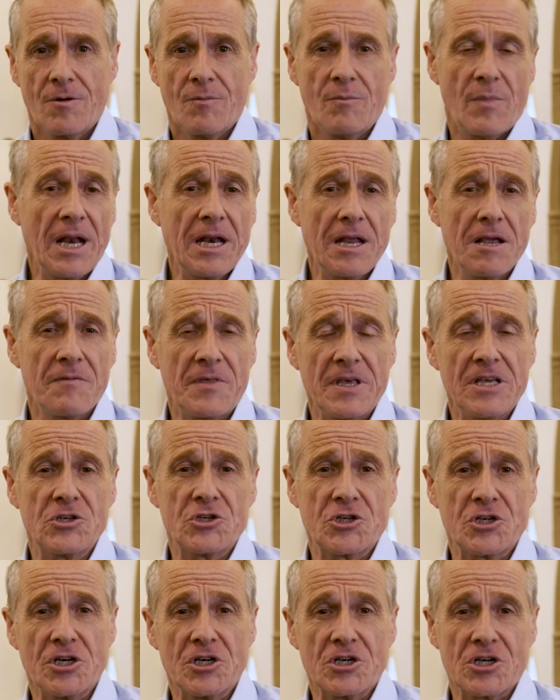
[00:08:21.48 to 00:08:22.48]
Many of these
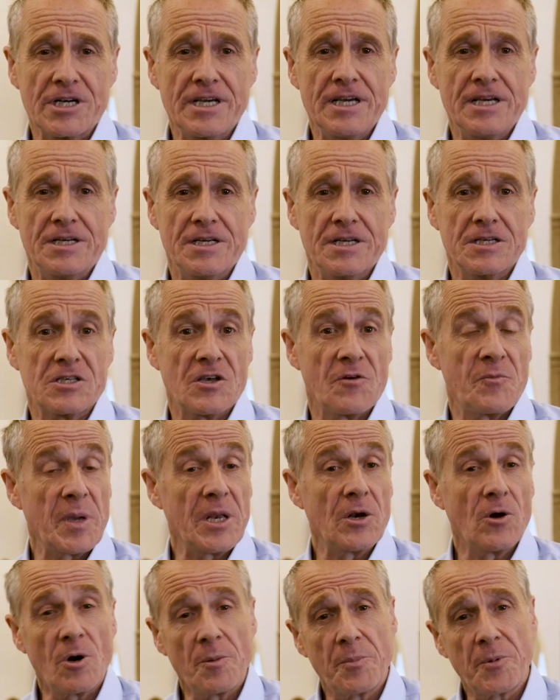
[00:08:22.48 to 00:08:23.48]
church leaders have
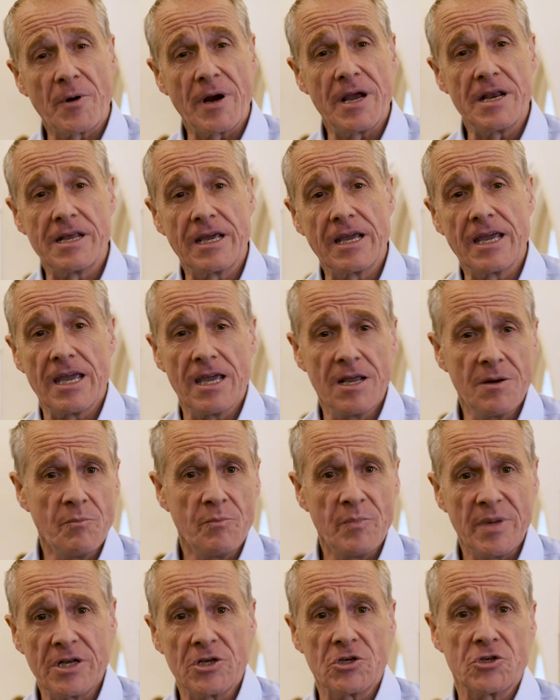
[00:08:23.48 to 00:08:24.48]
been operating
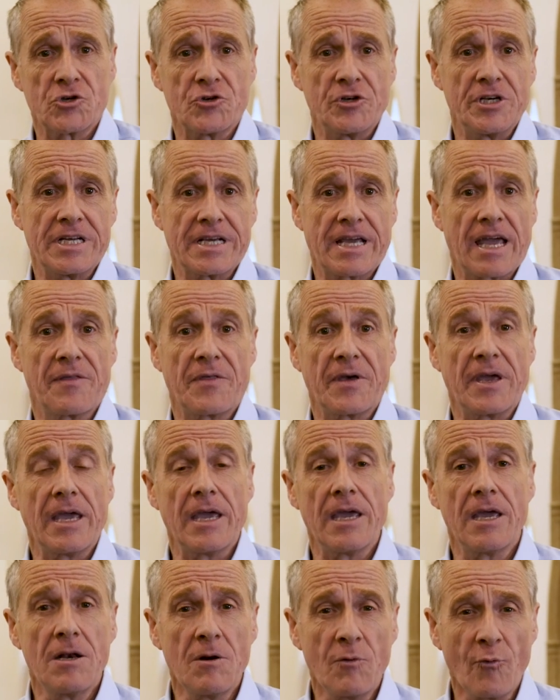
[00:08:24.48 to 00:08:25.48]
in ministry together
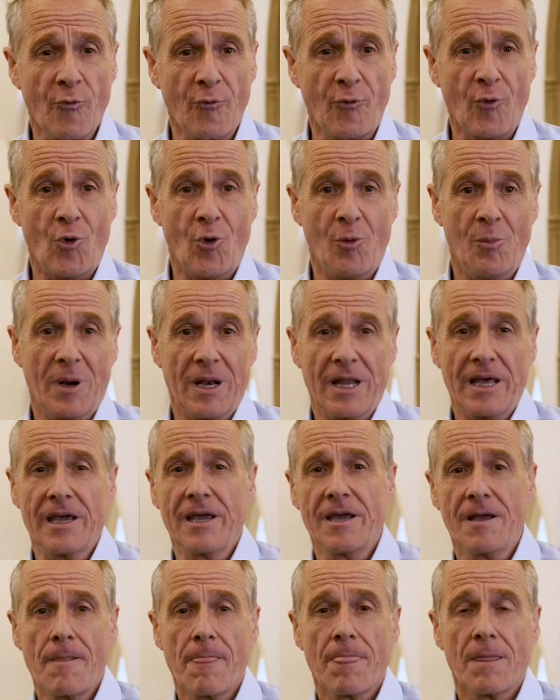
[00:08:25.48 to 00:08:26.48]

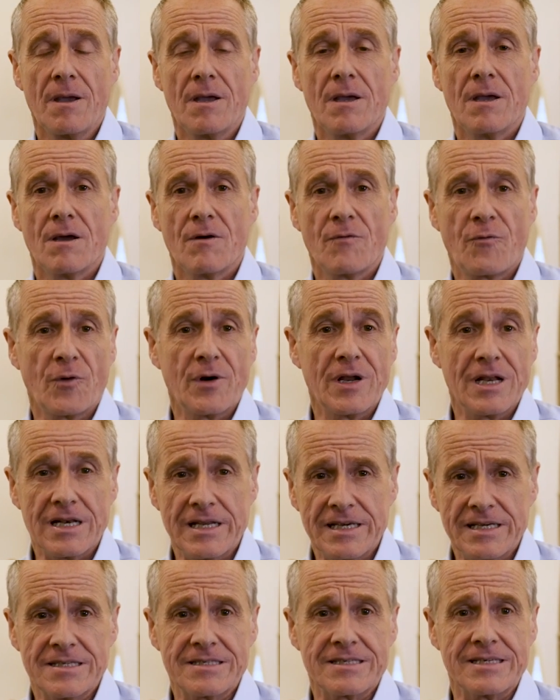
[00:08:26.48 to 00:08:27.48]
informally for at
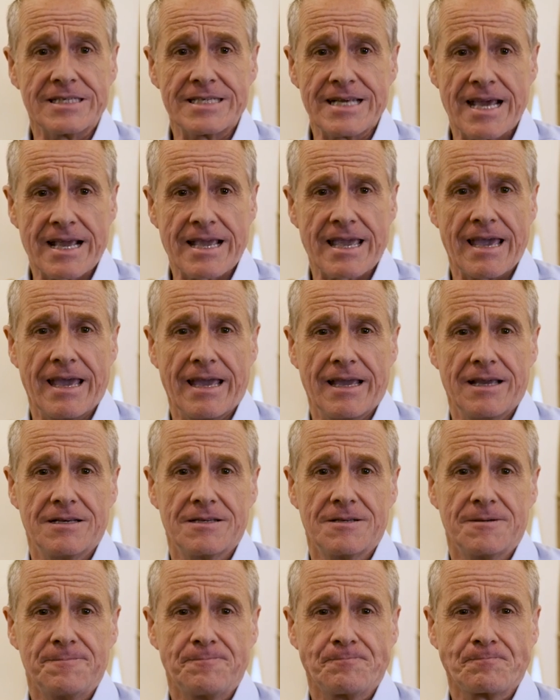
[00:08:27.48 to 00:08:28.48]
least a decade.
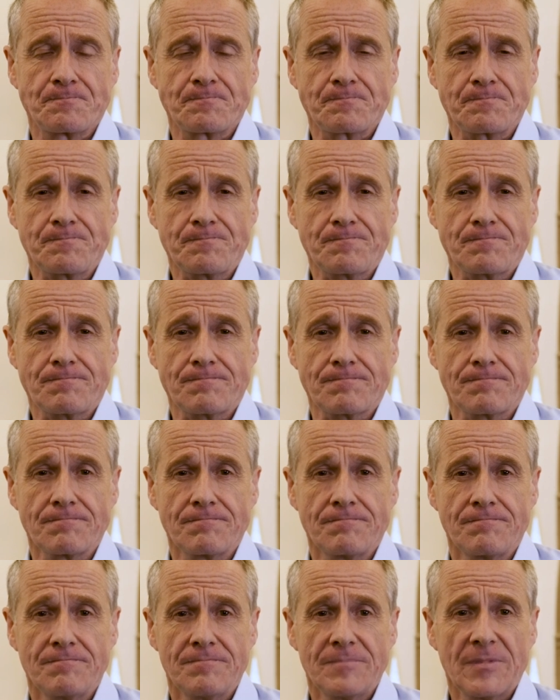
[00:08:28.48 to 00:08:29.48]

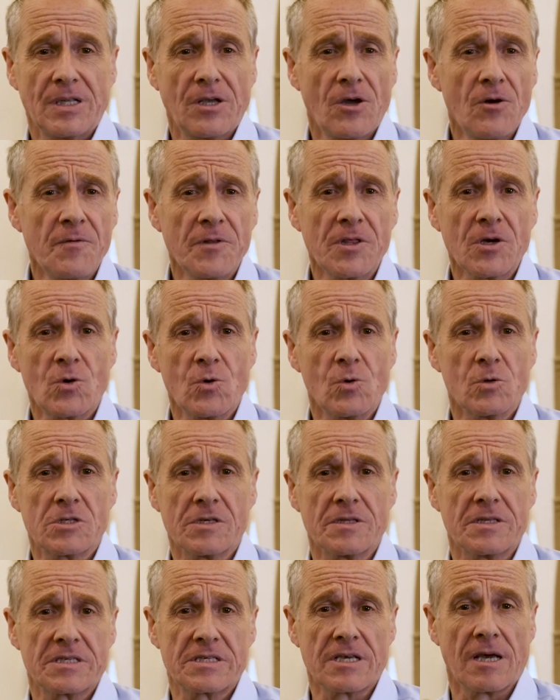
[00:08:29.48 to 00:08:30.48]
And over the course
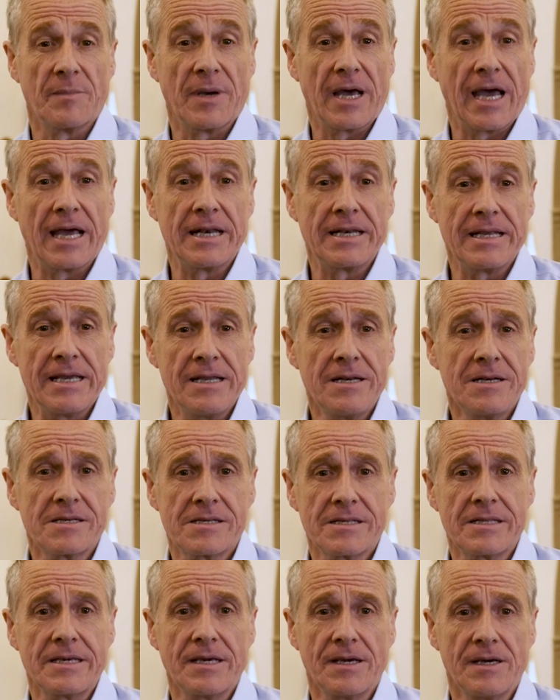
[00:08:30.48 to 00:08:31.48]
of the summer and
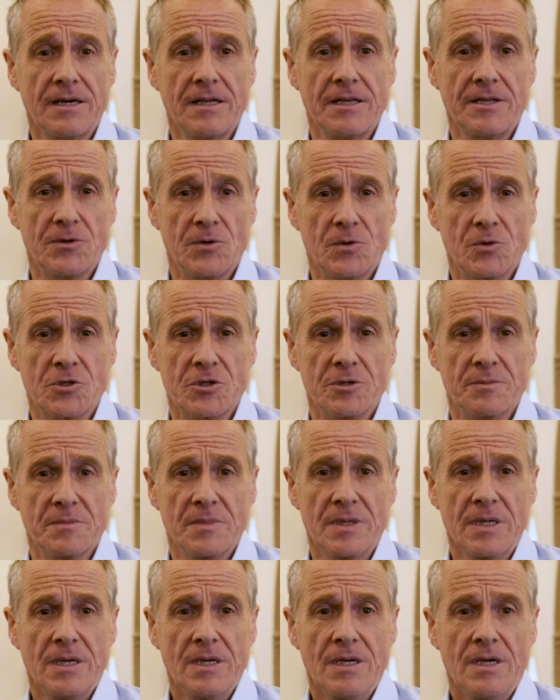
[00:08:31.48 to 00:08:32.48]
into the early autumn,